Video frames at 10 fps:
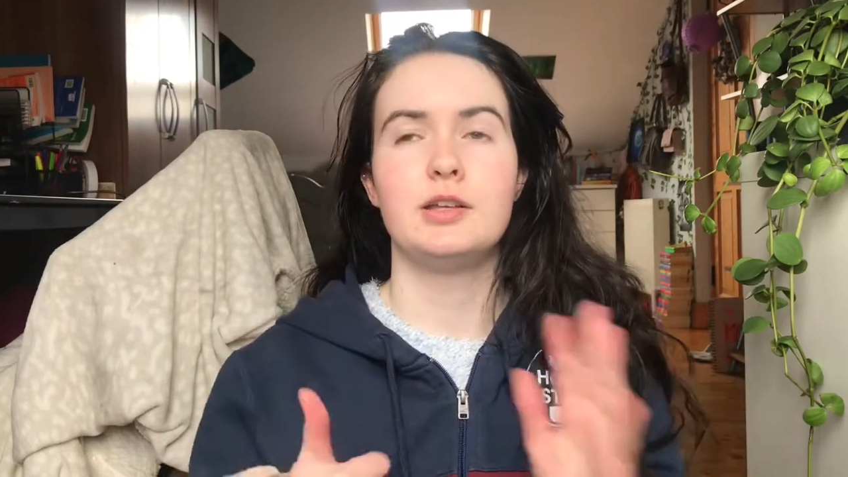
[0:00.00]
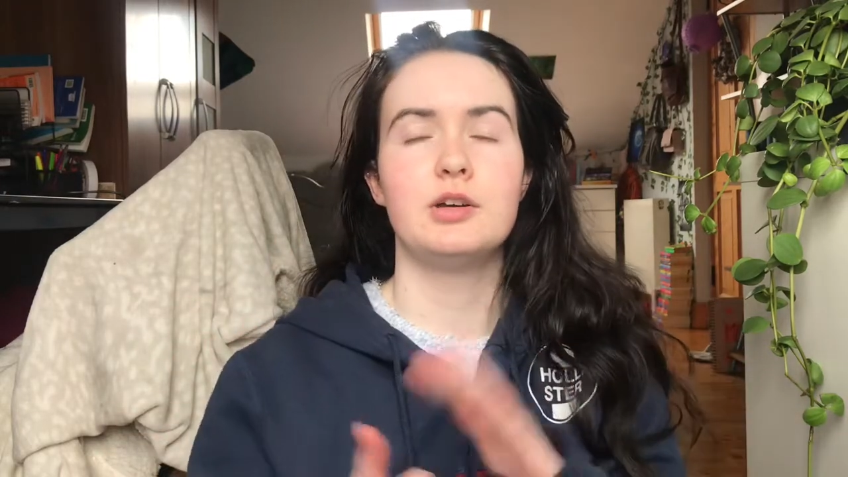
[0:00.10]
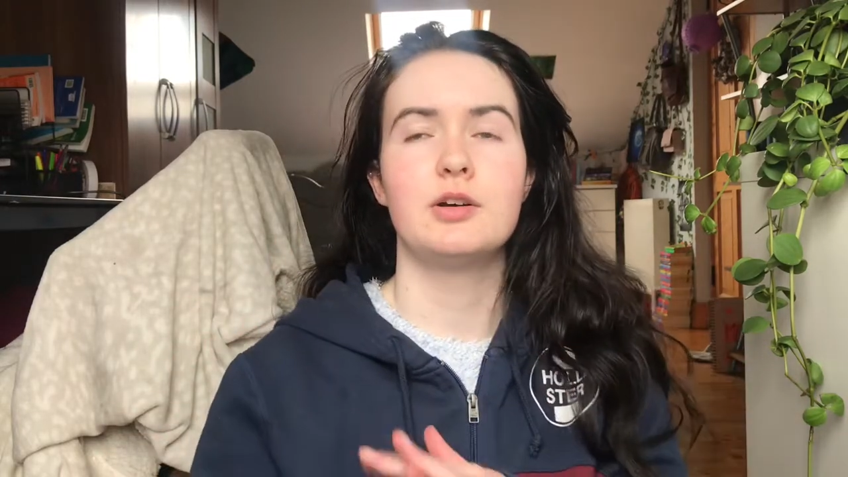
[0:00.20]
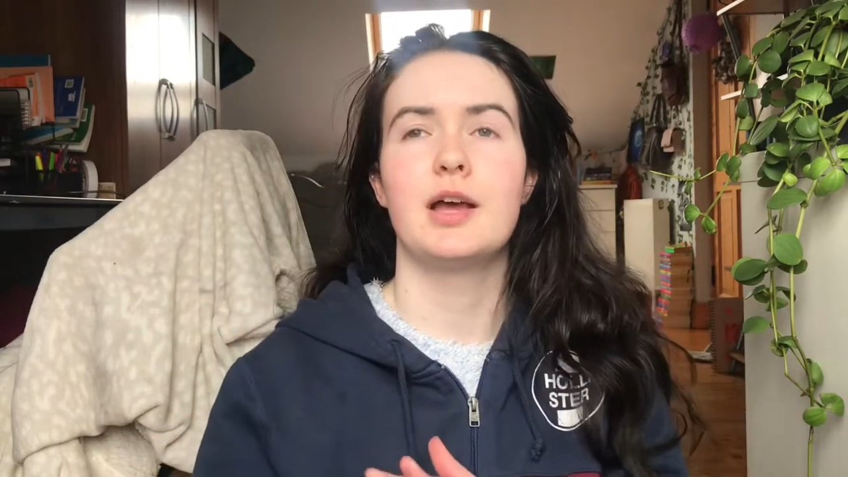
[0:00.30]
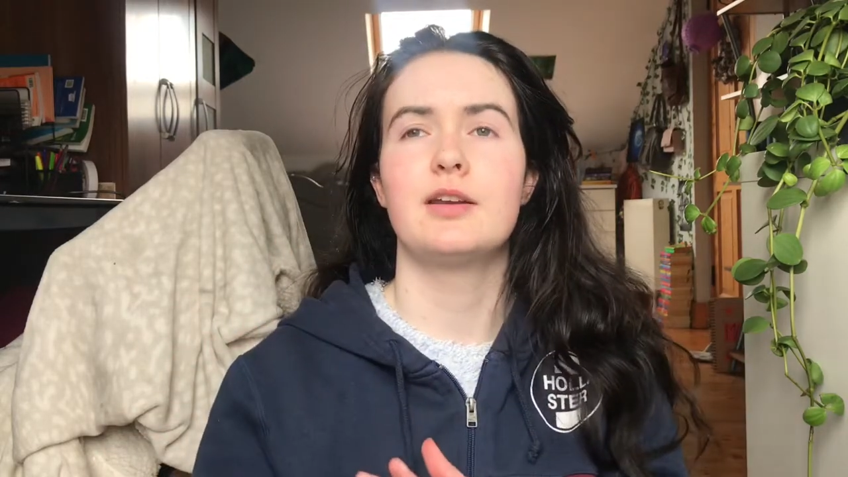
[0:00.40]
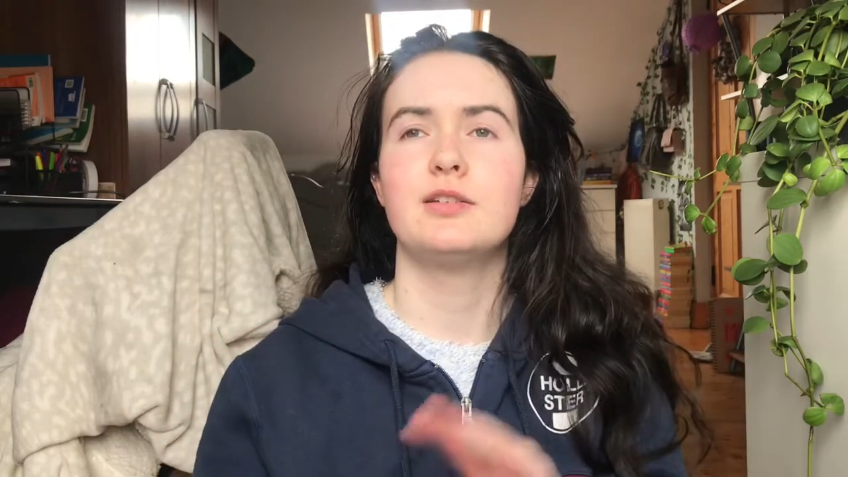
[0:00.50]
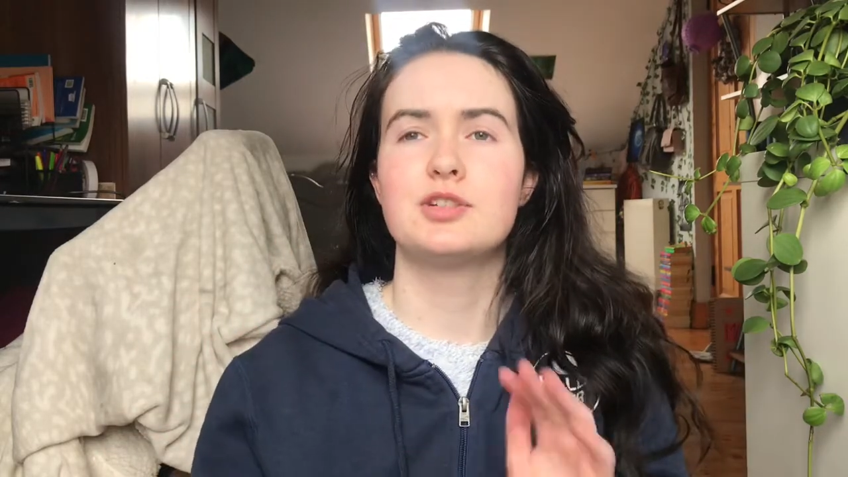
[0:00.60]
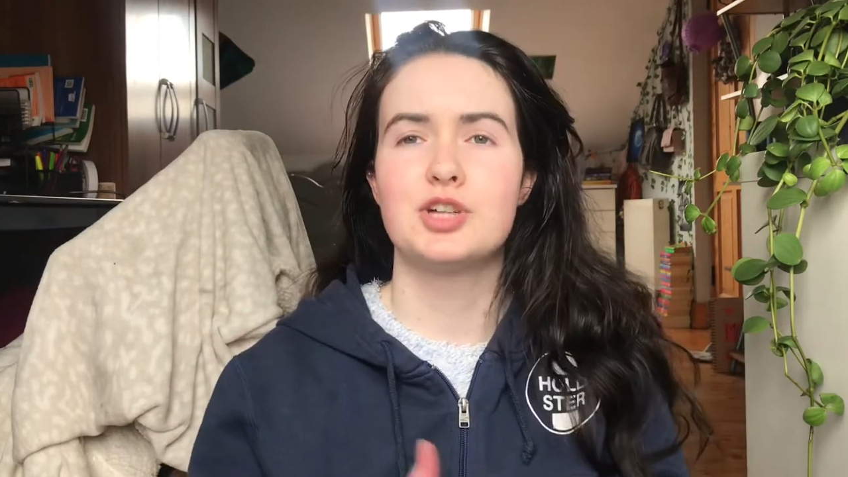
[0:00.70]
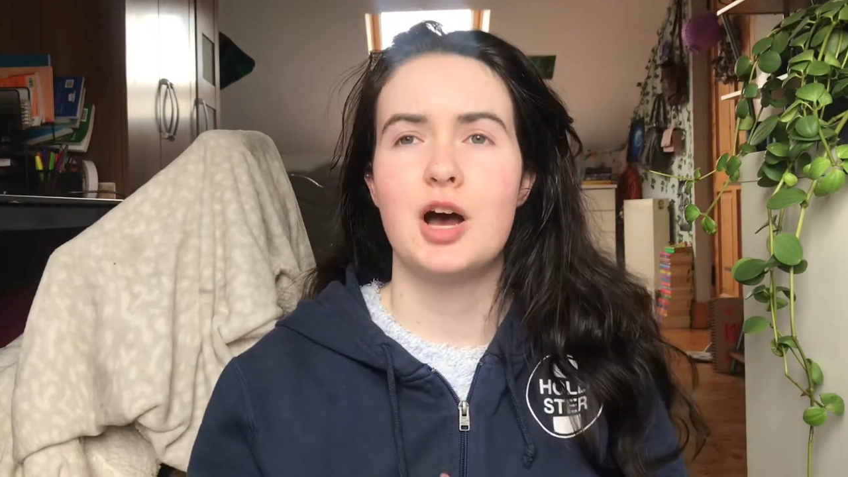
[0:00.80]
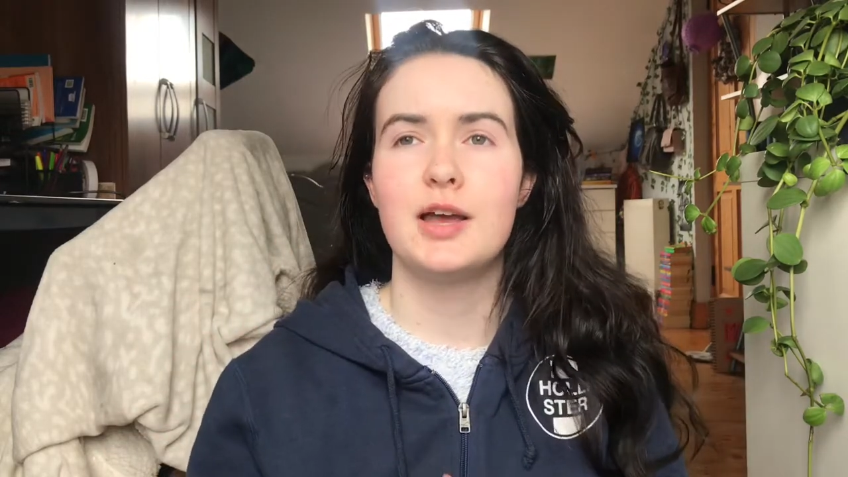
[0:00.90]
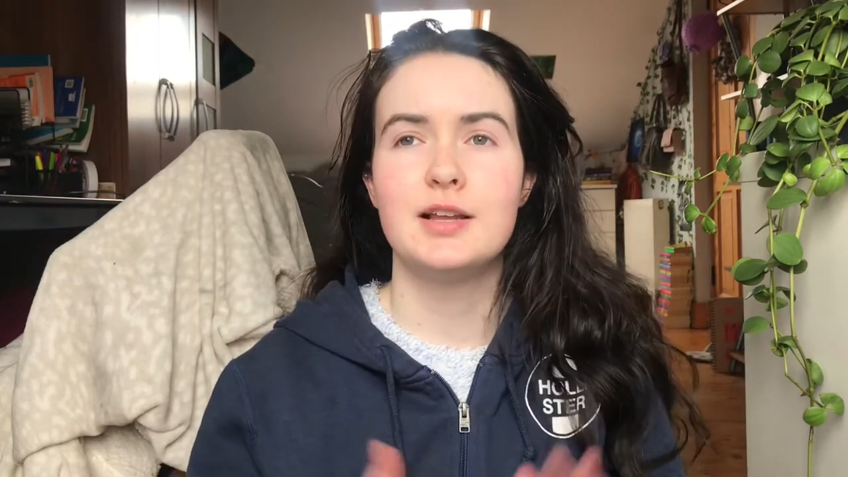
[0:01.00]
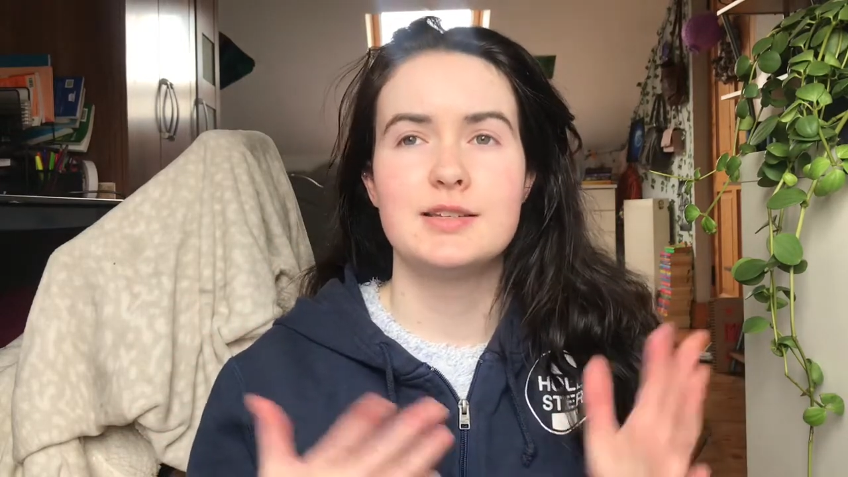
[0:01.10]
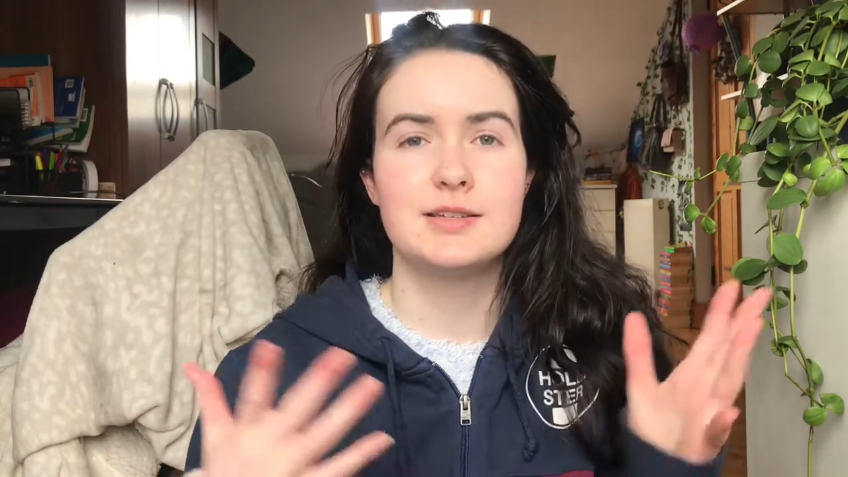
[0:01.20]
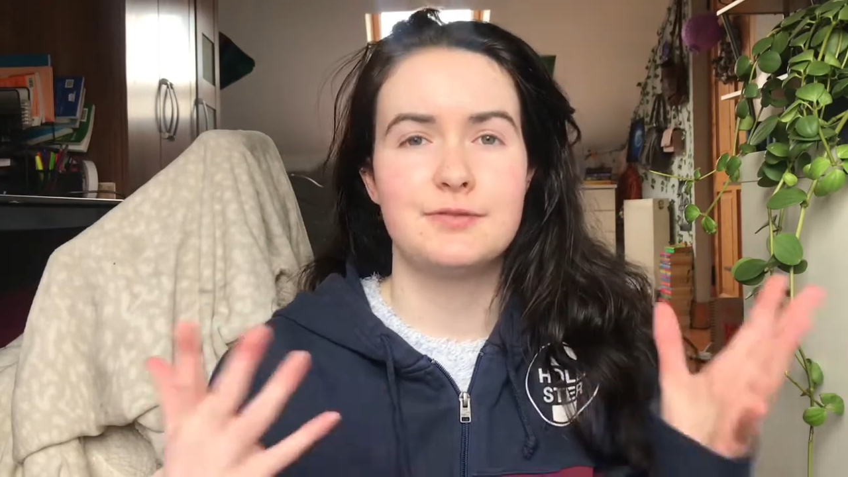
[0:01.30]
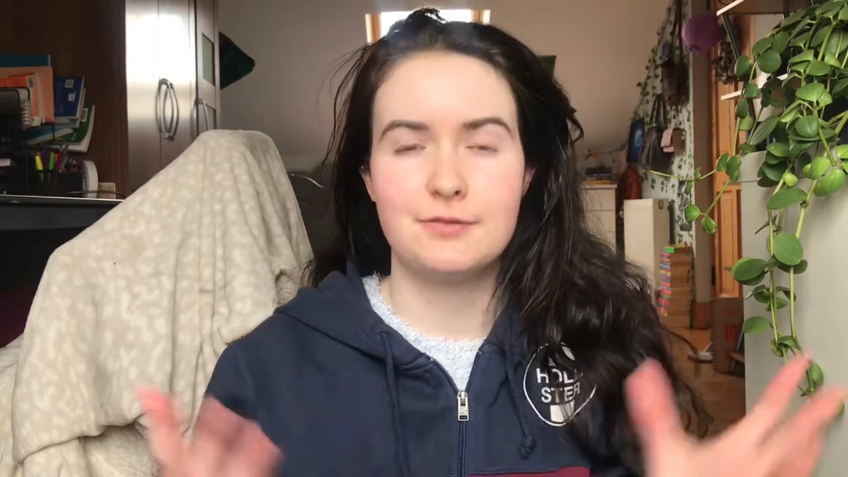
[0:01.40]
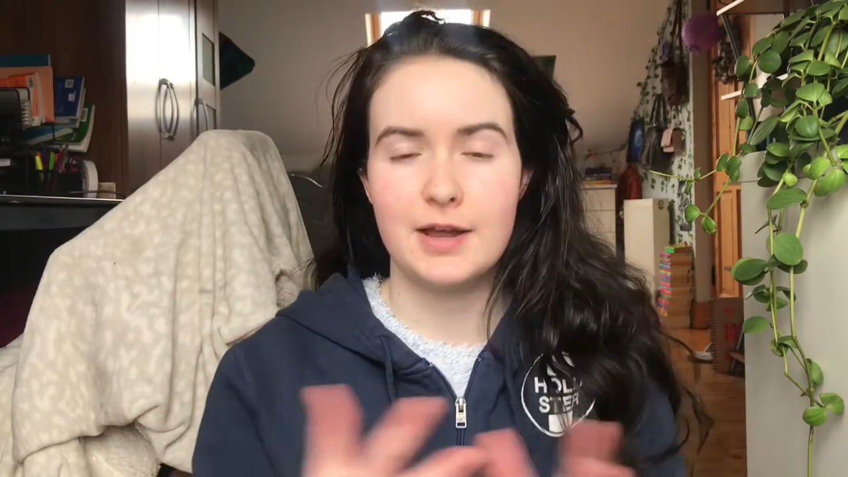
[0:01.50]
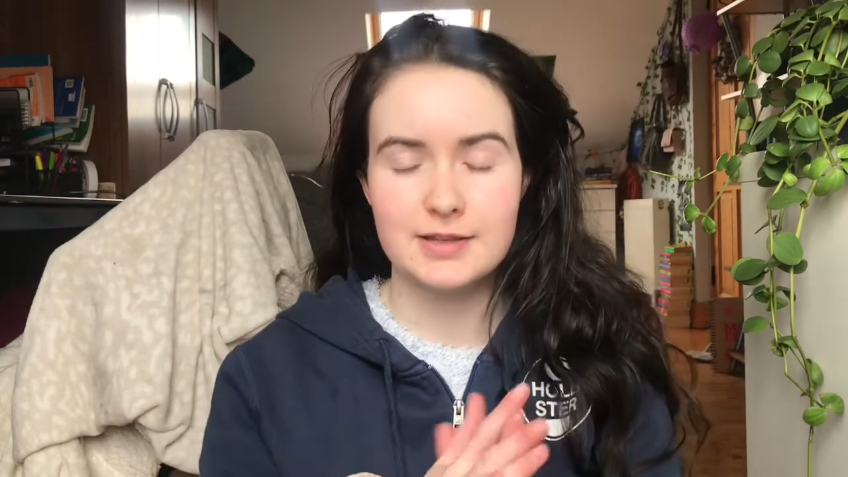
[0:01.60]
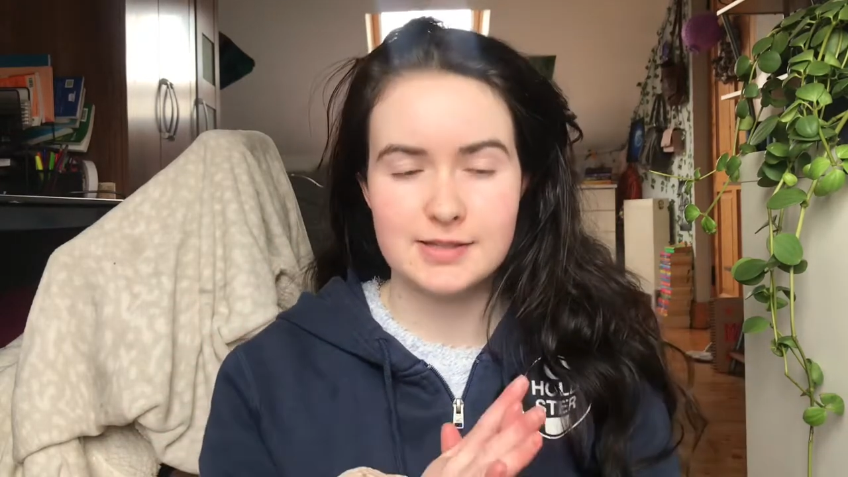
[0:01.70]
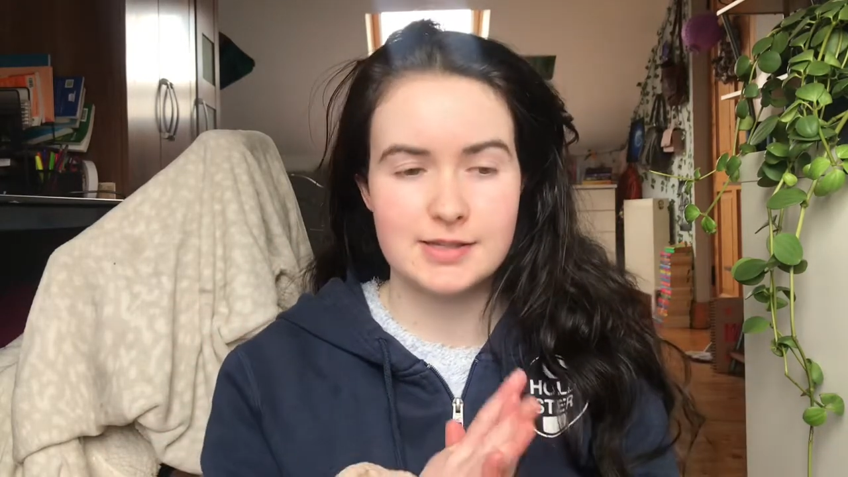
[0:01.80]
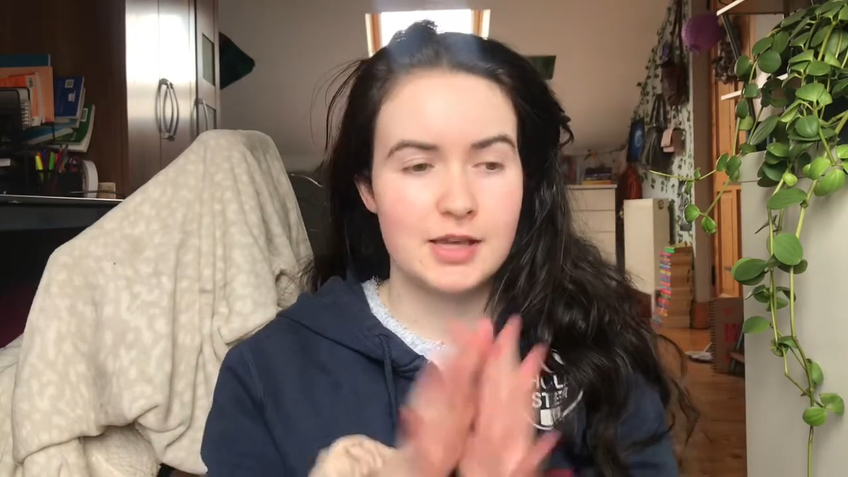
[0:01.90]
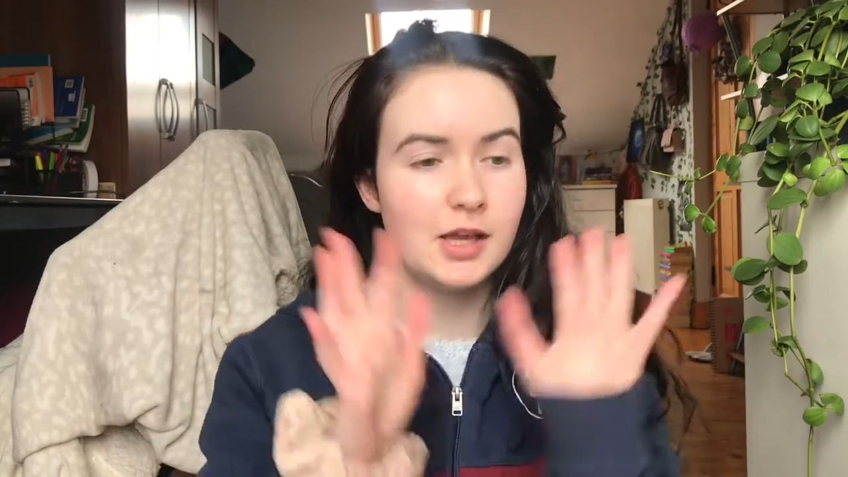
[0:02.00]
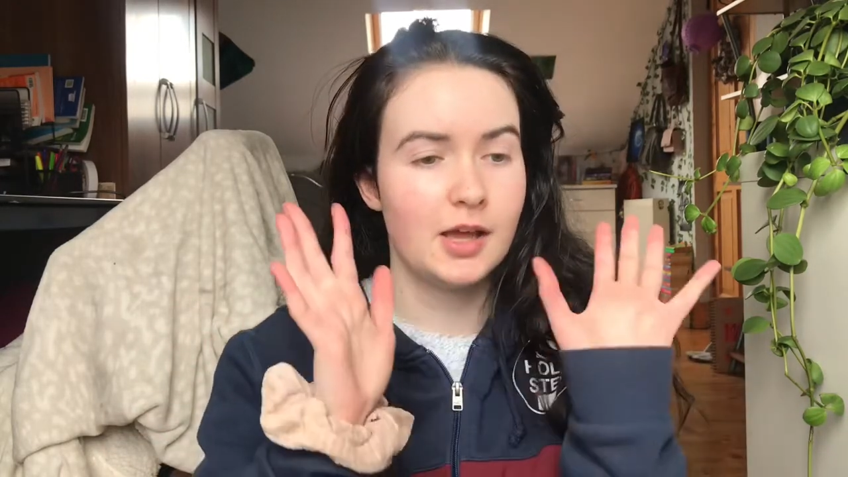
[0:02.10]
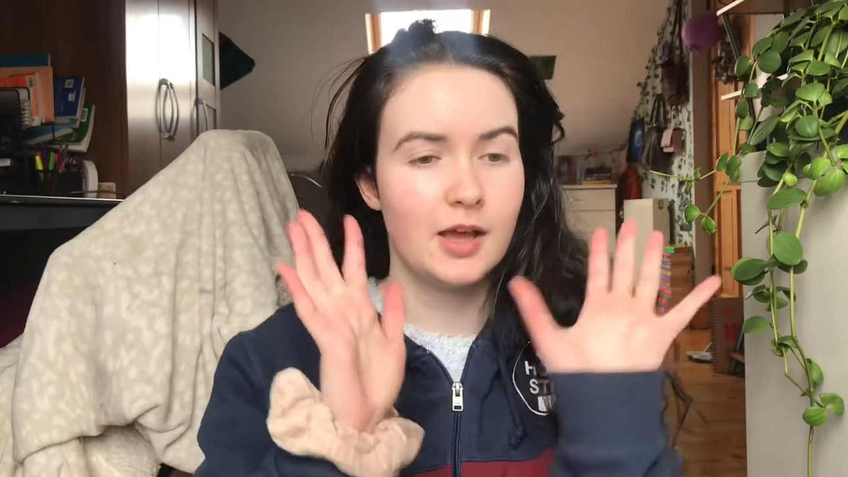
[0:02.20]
young adult, child, fantasy,